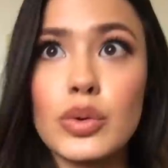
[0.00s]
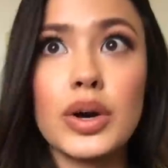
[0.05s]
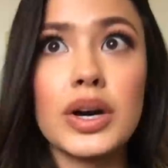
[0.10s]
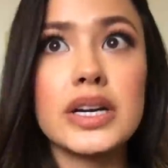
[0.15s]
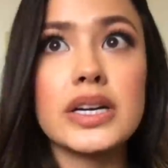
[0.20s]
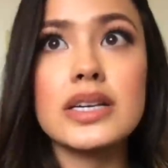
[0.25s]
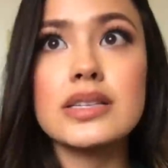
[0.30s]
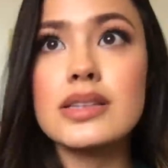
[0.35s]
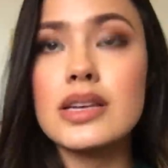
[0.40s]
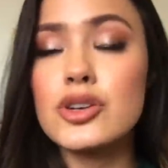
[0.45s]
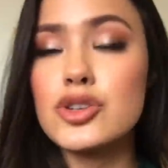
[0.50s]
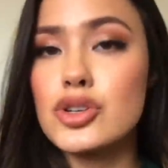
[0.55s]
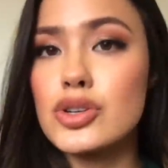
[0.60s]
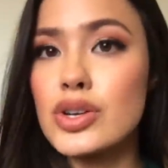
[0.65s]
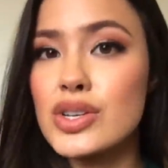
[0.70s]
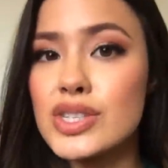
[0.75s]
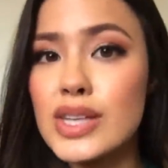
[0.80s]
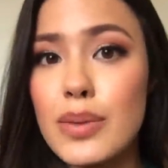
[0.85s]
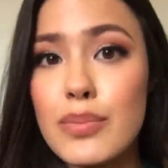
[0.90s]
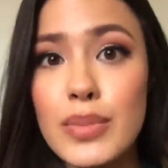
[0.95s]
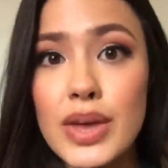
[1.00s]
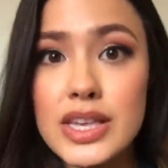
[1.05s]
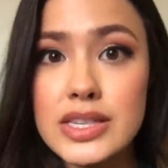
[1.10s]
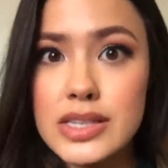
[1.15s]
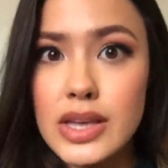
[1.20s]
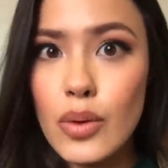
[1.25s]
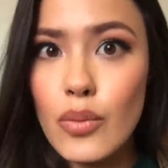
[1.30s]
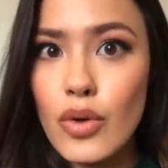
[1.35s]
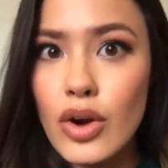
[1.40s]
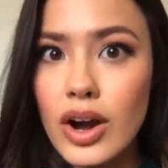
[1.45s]
organization does
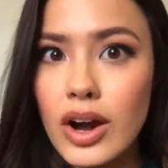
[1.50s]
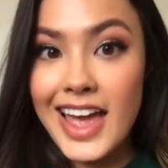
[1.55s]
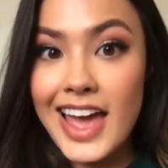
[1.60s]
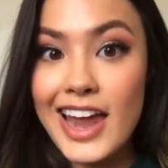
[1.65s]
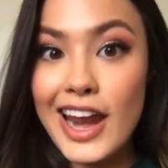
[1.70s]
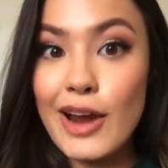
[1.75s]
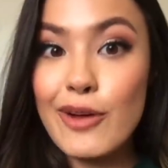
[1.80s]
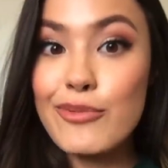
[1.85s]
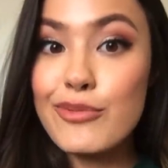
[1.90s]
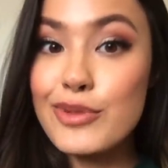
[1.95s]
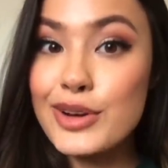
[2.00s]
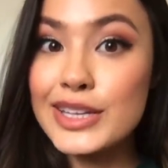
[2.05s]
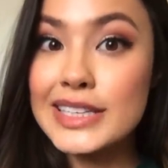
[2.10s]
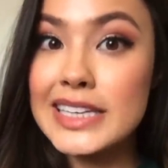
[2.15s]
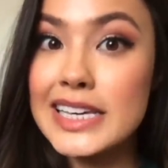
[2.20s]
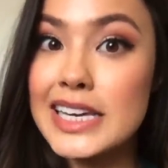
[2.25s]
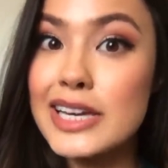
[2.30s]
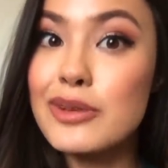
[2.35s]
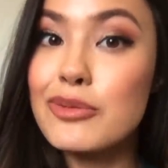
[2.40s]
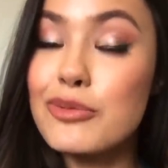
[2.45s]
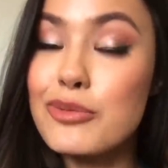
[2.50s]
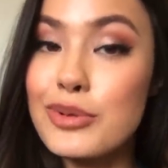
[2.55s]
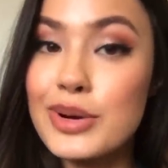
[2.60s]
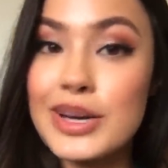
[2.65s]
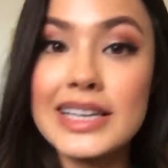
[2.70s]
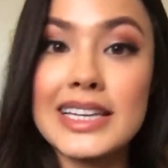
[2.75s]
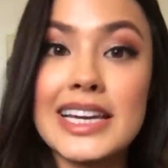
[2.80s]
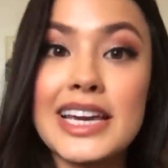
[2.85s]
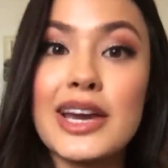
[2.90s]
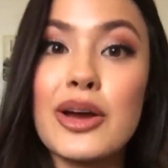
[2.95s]
amazing work, and I really,
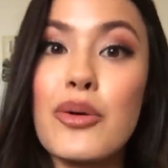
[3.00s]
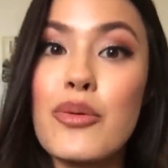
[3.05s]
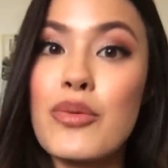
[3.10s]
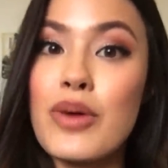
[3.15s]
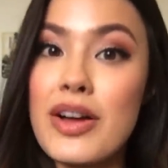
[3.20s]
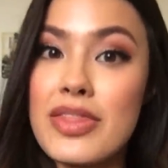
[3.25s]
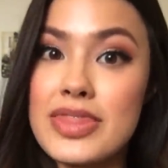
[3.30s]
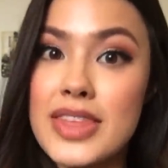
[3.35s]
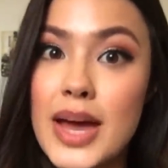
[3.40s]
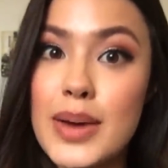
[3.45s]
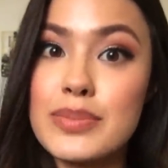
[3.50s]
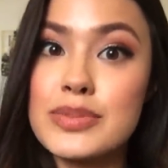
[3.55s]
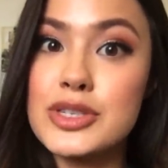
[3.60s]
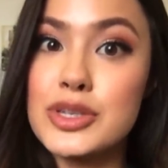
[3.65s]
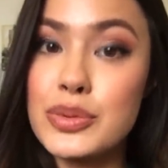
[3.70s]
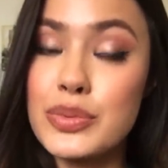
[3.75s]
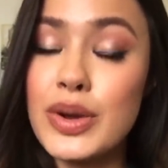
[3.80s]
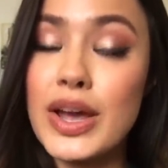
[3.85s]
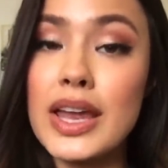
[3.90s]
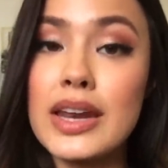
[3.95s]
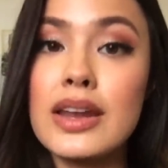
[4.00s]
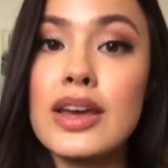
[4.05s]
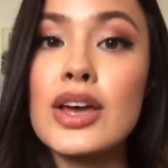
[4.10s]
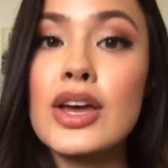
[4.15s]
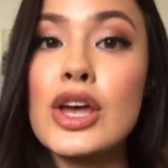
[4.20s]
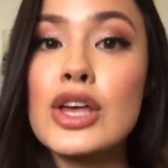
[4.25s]
really want them to win.